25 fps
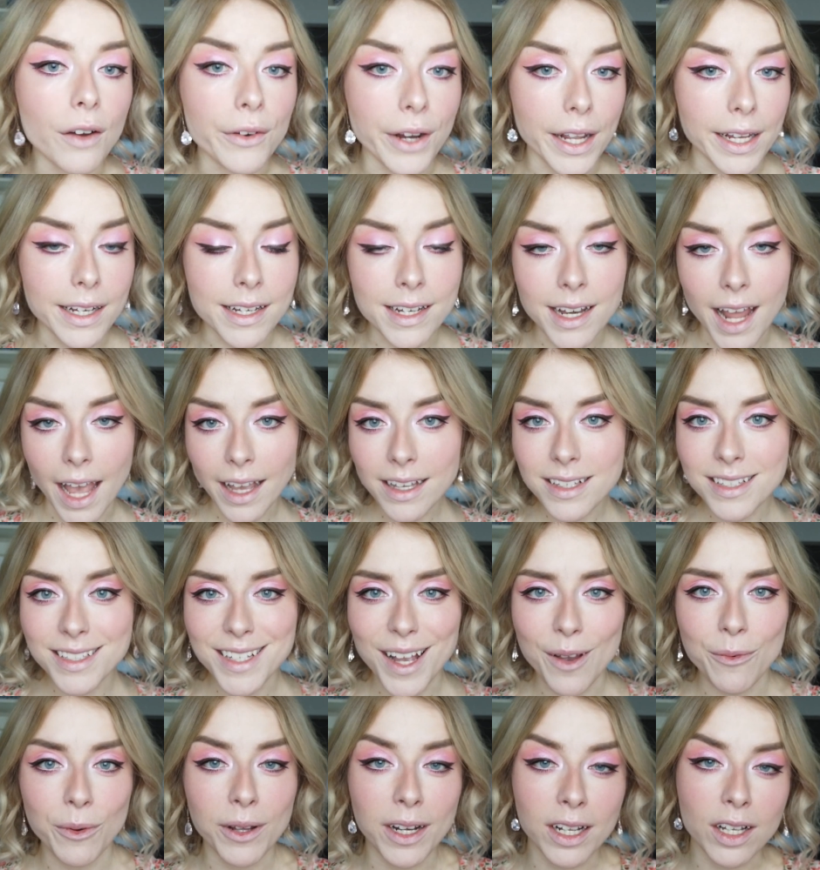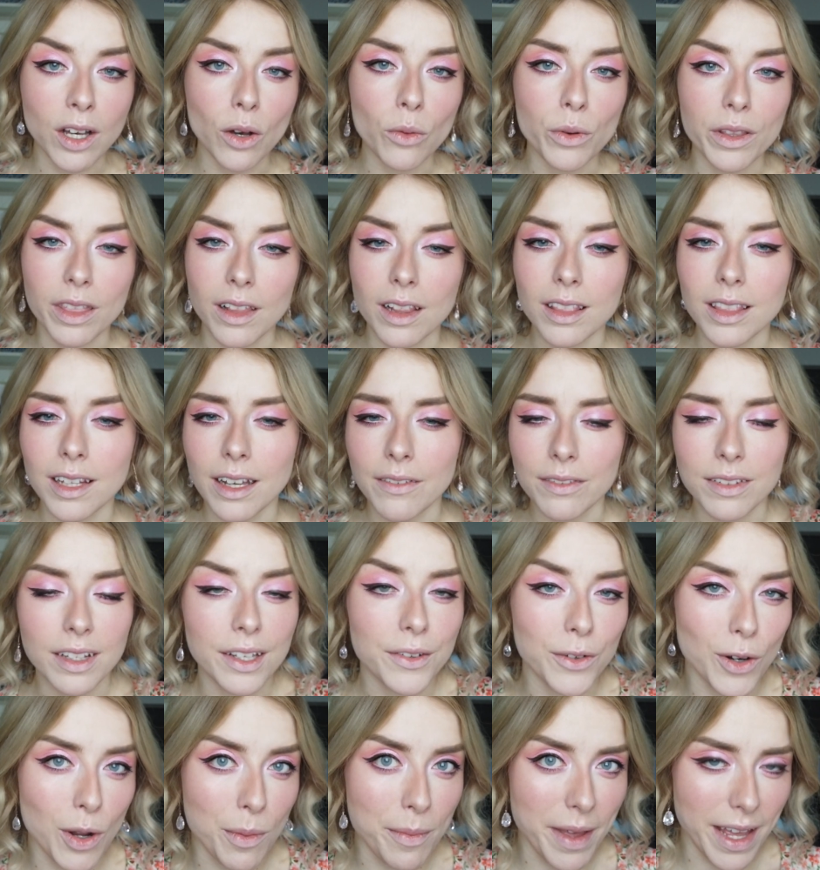All right, next I want to go with a
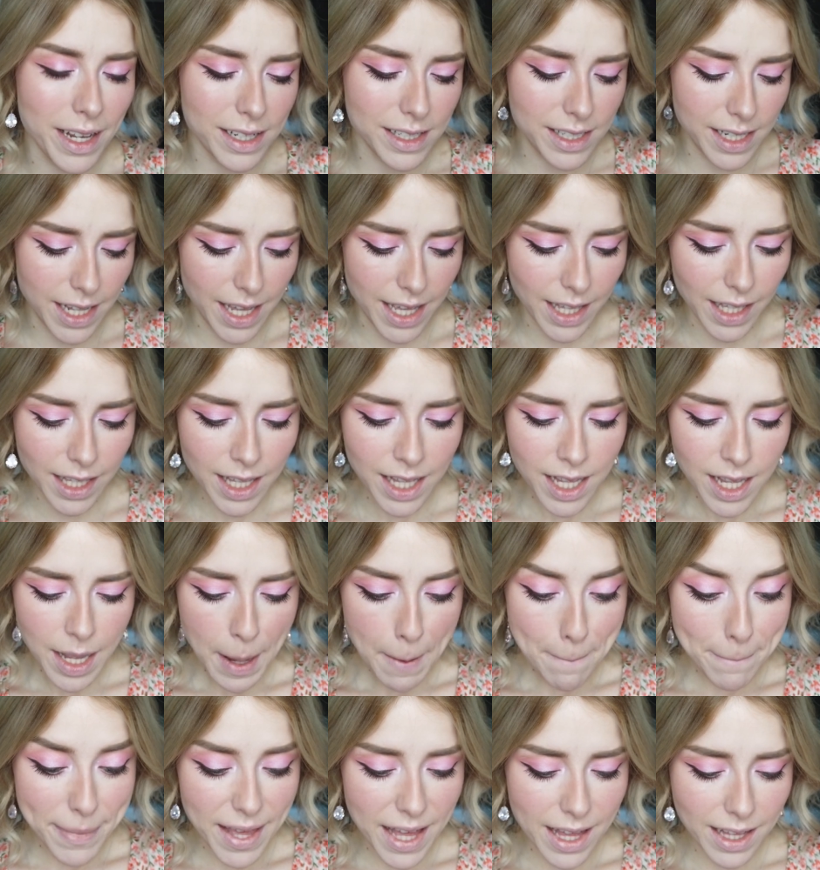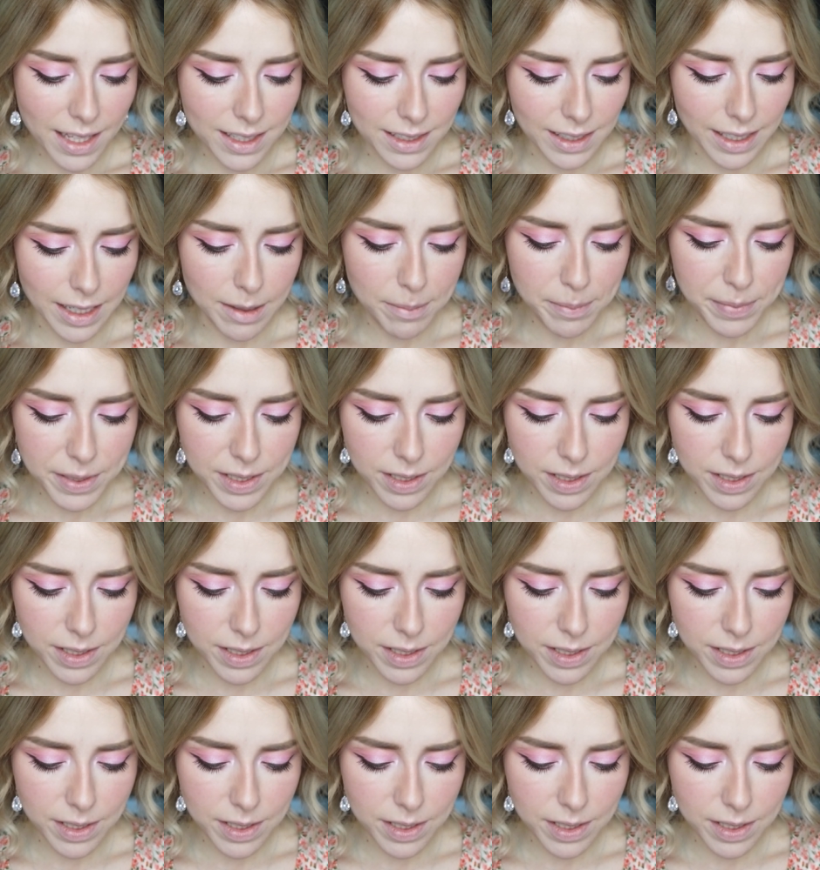lovely romantic pink lip,